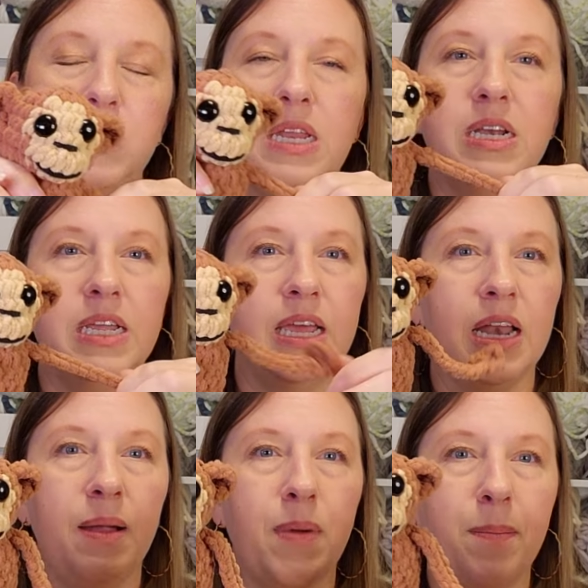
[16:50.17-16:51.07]
needed to
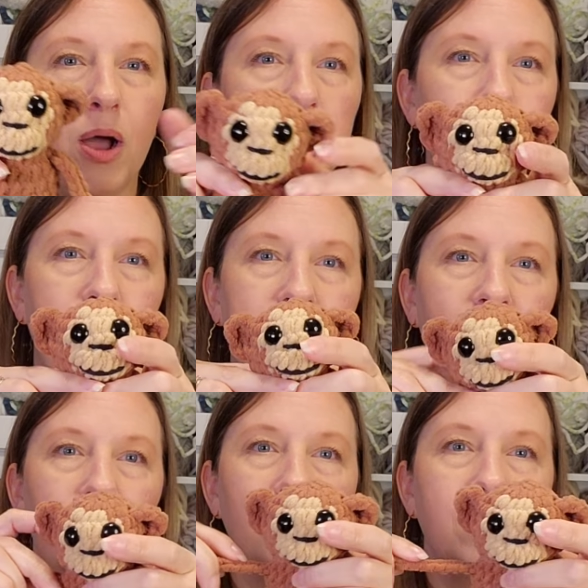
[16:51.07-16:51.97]
get my Posh back
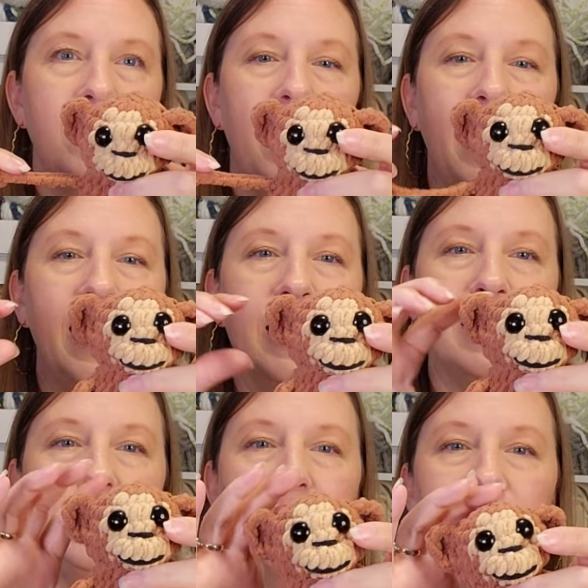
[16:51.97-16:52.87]
out
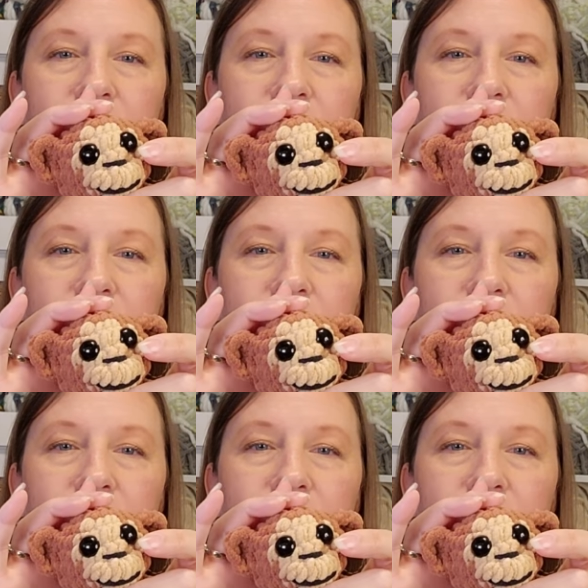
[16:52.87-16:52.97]
and